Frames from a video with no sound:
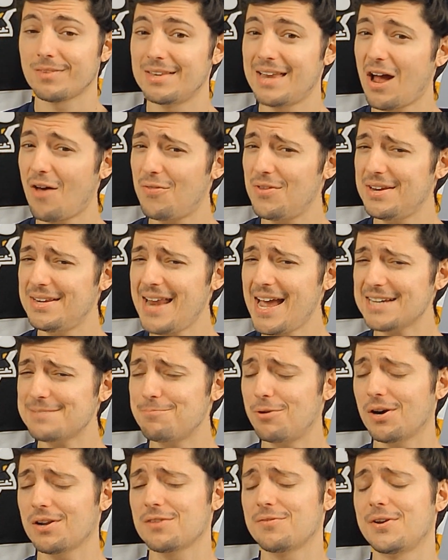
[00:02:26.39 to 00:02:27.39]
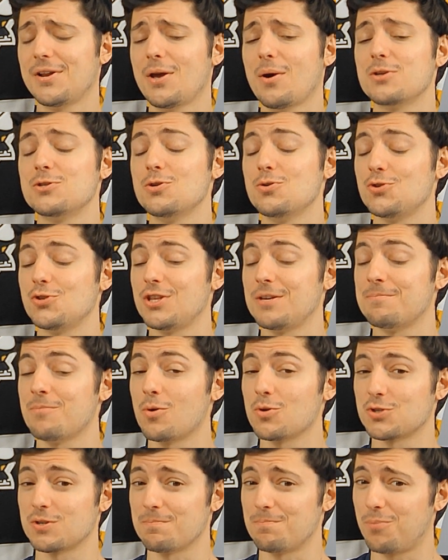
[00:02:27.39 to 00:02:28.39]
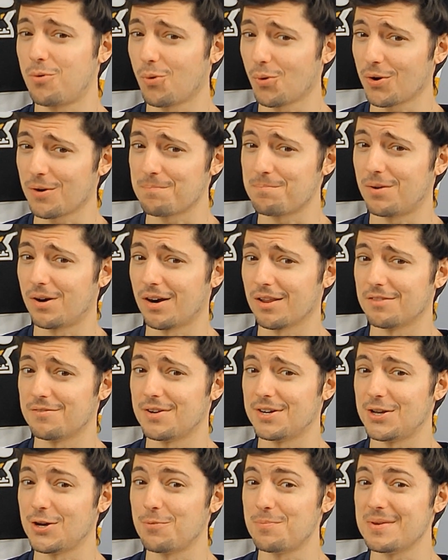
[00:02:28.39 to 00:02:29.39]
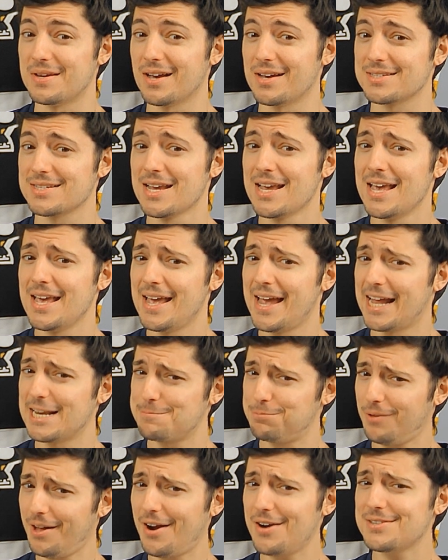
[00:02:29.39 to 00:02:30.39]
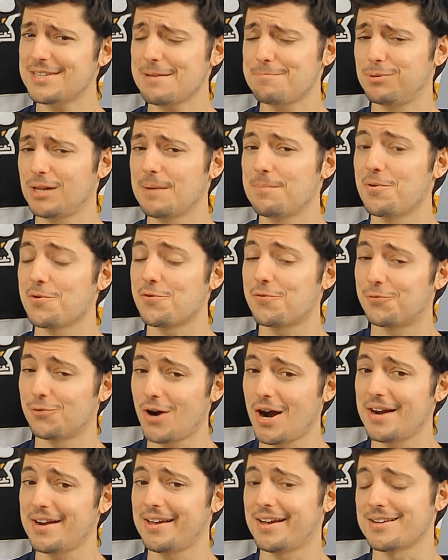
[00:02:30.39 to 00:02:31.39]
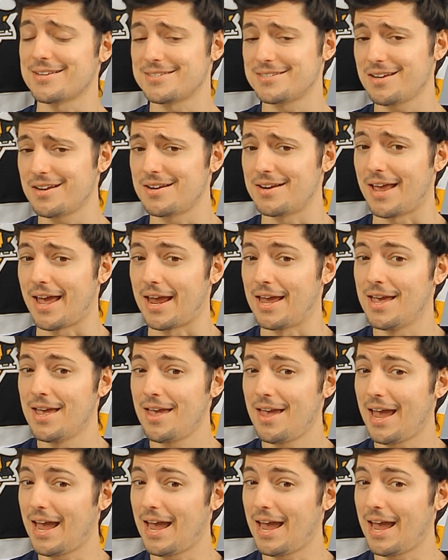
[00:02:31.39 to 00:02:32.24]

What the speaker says: Now, the next part of the video is usually the most important part of the video because it's players that play both Friday and Sunday,